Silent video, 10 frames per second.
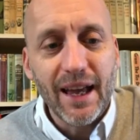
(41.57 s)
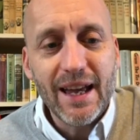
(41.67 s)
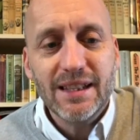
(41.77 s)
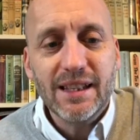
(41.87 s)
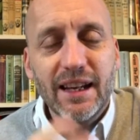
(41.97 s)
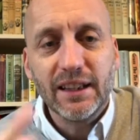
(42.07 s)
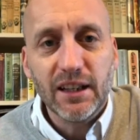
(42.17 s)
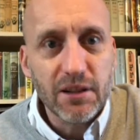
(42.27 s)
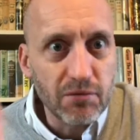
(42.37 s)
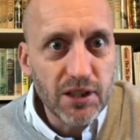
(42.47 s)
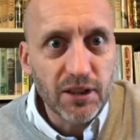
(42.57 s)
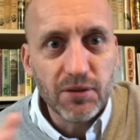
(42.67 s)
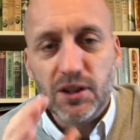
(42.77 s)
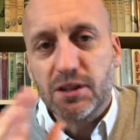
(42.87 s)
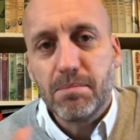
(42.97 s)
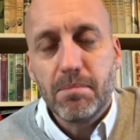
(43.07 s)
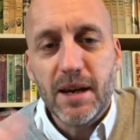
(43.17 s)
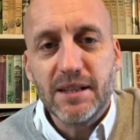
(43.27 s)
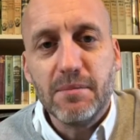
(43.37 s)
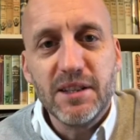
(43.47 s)
As a kind of risk averse,
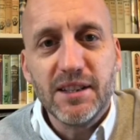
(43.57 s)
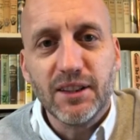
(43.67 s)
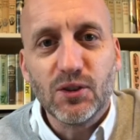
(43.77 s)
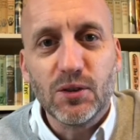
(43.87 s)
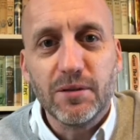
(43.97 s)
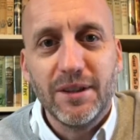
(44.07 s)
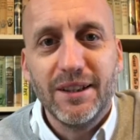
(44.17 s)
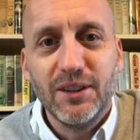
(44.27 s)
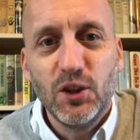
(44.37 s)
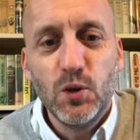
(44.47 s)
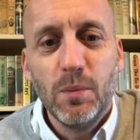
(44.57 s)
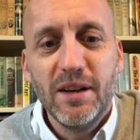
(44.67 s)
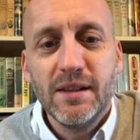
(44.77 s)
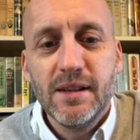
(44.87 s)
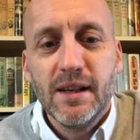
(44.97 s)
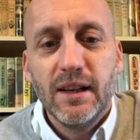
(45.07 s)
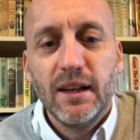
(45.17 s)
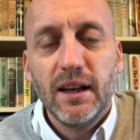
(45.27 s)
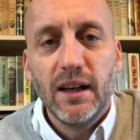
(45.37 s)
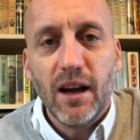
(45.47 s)
pessimistic sort of human,
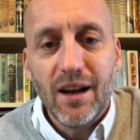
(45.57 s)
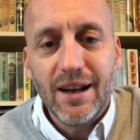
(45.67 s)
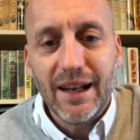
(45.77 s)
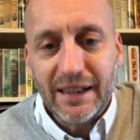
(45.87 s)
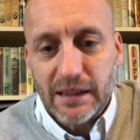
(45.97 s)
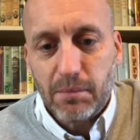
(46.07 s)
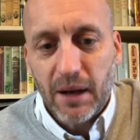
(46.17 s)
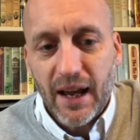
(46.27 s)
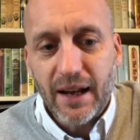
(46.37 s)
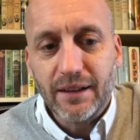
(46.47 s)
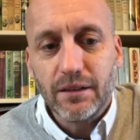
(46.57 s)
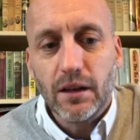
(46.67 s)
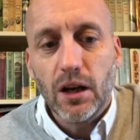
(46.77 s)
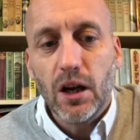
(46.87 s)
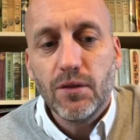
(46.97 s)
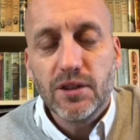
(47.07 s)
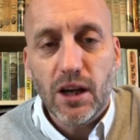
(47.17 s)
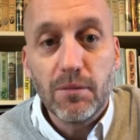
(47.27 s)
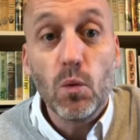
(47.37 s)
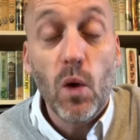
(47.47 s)
uh, I like to plan, and over
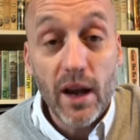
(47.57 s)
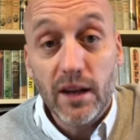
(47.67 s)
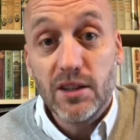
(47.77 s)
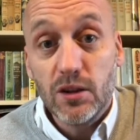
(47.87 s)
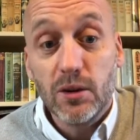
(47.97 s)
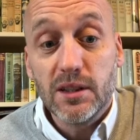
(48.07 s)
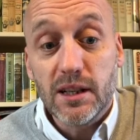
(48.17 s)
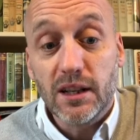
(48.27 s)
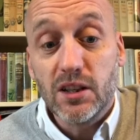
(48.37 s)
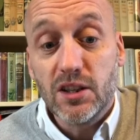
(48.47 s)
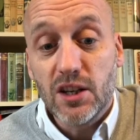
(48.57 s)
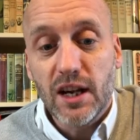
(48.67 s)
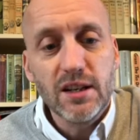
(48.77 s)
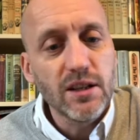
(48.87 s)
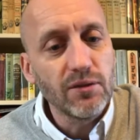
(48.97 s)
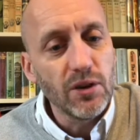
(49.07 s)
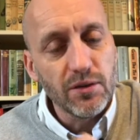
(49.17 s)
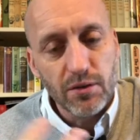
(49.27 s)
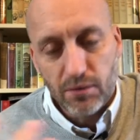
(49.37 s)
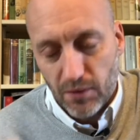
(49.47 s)
time, the way I do it has actually changed. I've gone
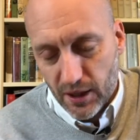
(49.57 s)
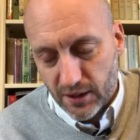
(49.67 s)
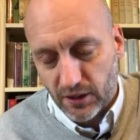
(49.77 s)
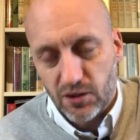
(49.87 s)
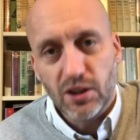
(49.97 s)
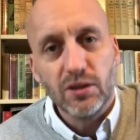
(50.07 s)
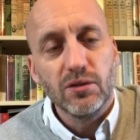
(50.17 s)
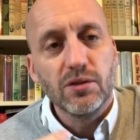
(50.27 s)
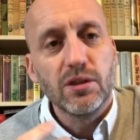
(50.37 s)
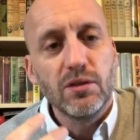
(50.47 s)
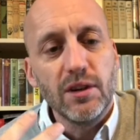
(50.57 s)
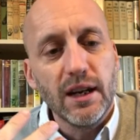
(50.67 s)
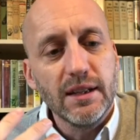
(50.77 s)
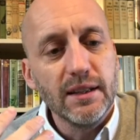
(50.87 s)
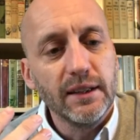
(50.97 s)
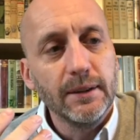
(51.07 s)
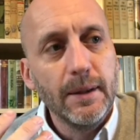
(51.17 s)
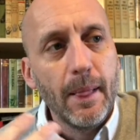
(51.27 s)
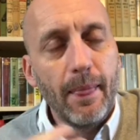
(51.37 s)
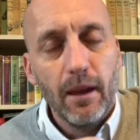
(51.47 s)
through writing journals, creating
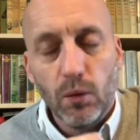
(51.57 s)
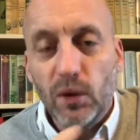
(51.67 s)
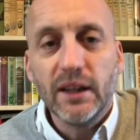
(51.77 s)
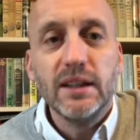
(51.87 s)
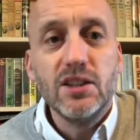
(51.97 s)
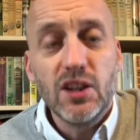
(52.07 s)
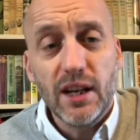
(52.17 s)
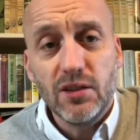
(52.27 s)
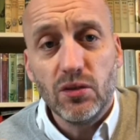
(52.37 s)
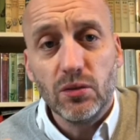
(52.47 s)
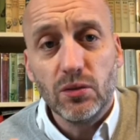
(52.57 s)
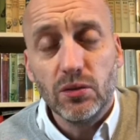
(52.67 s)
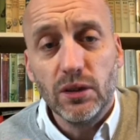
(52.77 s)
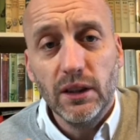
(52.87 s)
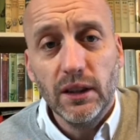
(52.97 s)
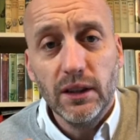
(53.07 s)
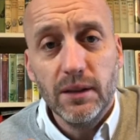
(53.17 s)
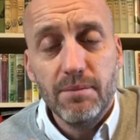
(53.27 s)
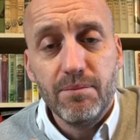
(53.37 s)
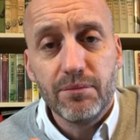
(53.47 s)
a weekly schedule,
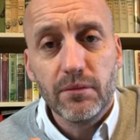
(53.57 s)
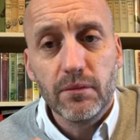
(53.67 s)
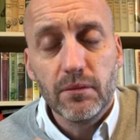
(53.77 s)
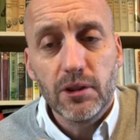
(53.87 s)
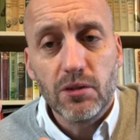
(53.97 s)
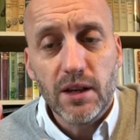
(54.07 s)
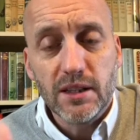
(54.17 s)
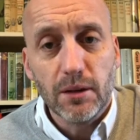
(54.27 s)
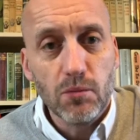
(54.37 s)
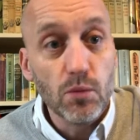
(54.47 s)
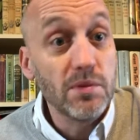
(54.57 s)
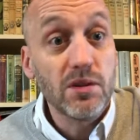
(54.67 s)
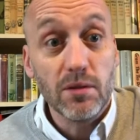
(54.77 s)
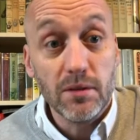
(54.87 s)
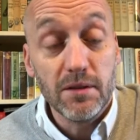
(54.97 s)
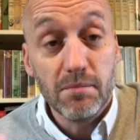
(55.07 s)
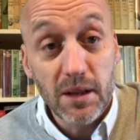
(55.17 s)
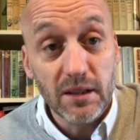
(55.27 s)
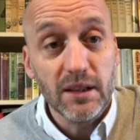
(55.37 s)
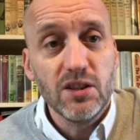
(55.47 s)
um, creating a more prescriptive
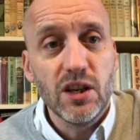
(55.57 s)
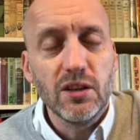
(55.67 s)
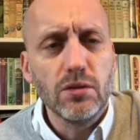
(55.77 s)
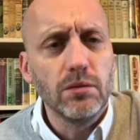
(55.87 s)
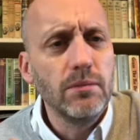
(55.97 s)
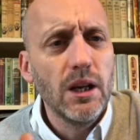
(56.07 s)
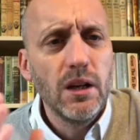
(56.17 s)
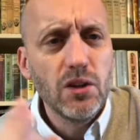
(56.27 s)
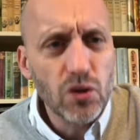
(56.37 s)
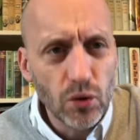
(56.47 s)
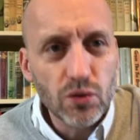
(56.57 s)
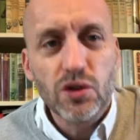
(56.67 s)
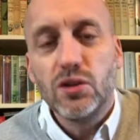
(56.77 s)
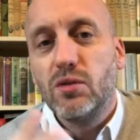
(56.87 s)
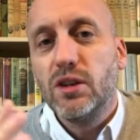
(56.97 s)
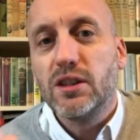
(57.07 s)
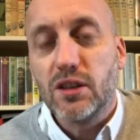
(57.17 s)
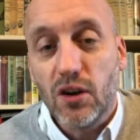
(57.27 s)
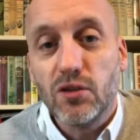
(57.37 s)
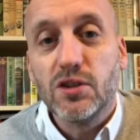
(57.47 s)
monthly schedule, short to do list,
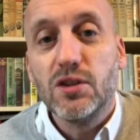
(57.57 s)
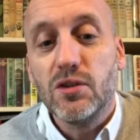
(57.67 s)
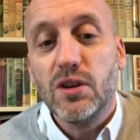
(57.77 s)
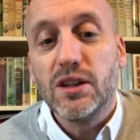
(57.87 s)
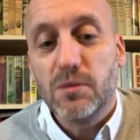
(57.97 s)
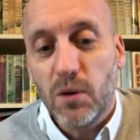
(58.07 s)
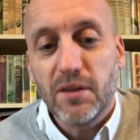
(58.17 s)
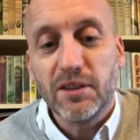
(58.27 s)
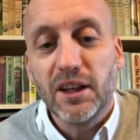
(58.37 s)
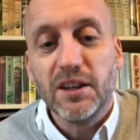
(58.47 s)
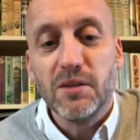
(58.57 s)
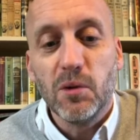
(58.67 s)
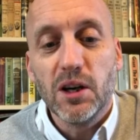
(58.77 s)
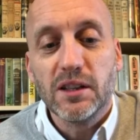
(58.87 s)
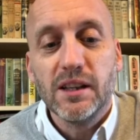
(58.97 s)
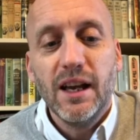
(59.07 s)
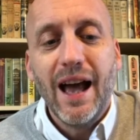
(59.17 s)
long to do list, whatever kind of works.